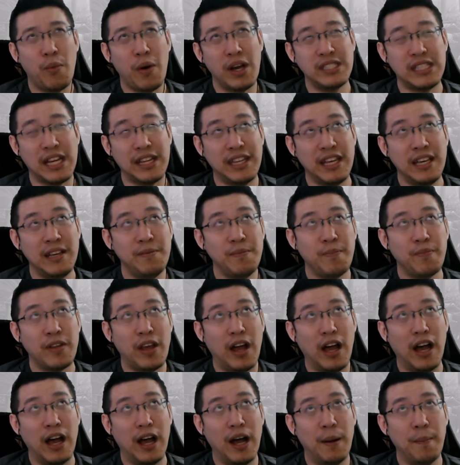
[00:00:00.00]
I think
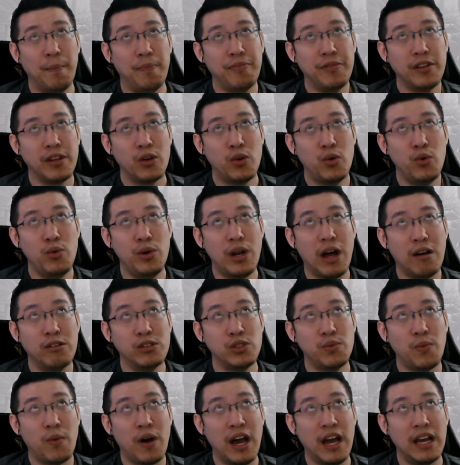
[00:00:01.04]

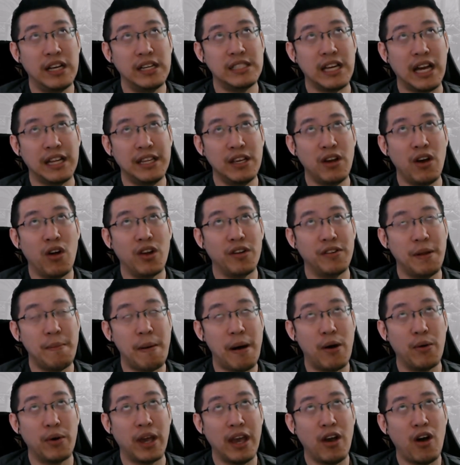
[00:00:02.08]
cooldowns wise, I think all of them are
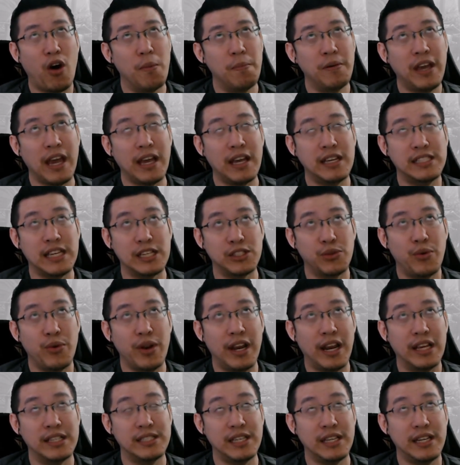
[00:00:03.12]
okay. Home Gang is as great
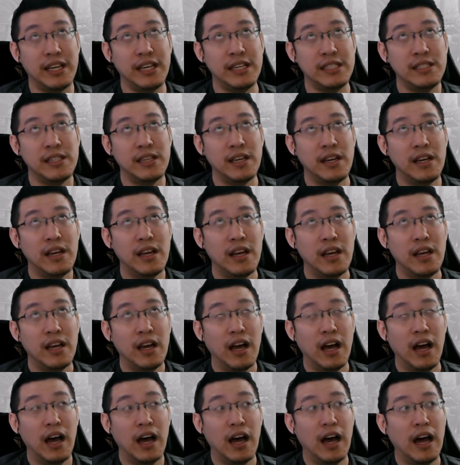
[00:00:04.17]
as it is.
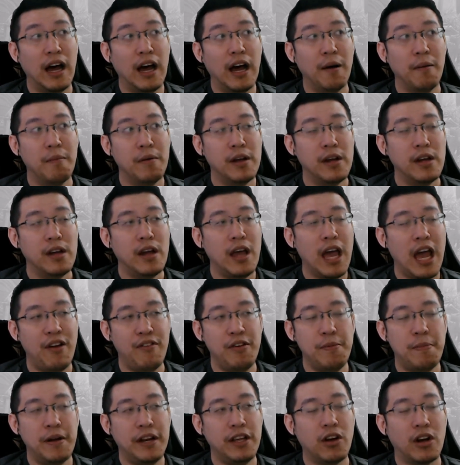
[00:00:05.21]

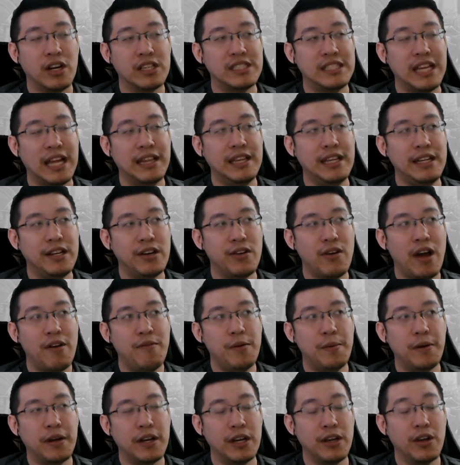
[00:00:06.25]
Everybody got a Sentinel.
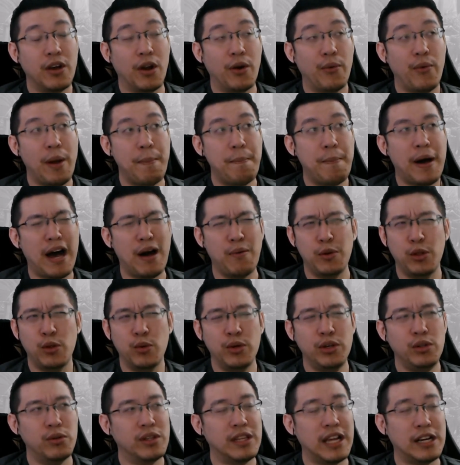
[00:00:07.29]
Everybody got a Rampart. We don't
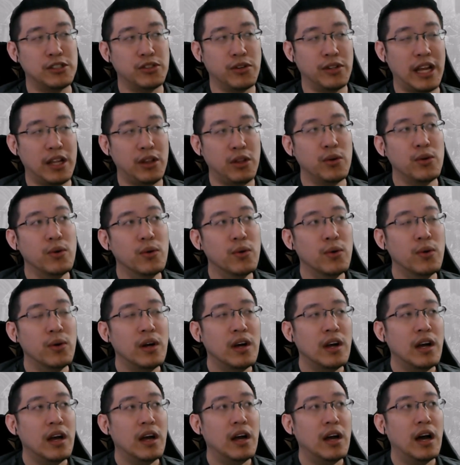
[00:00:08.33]
need to touch on that too.
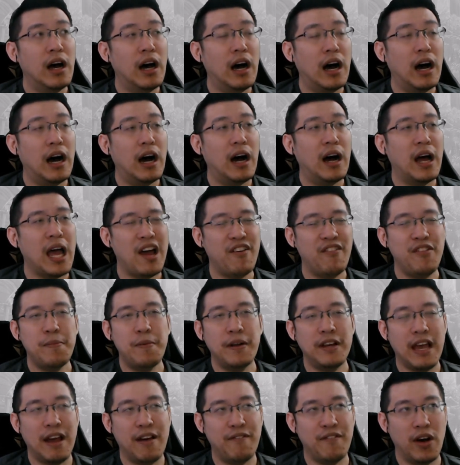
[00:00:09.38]

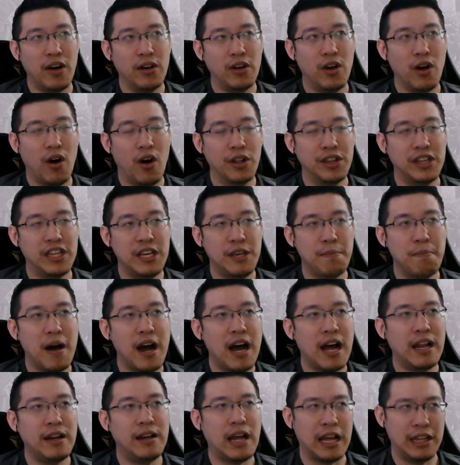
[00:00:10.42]
Everybody have a on
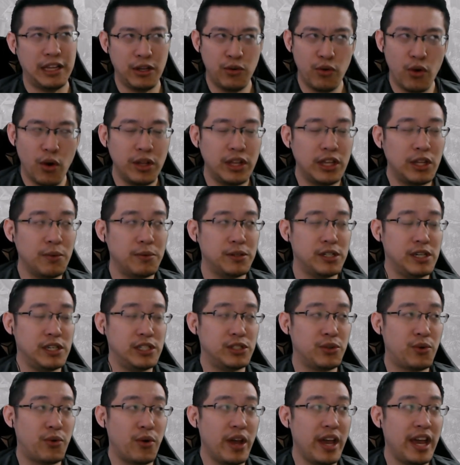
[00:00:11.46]
demand. I think Raw Intuition
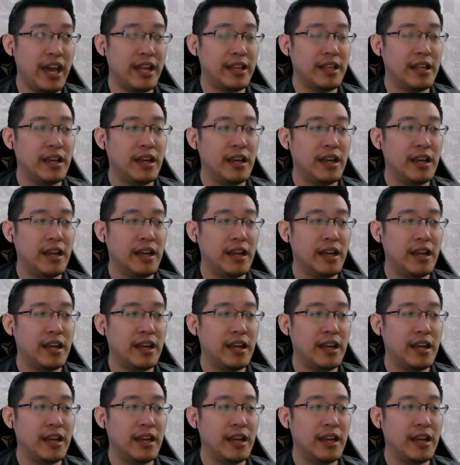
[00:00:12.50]
is great.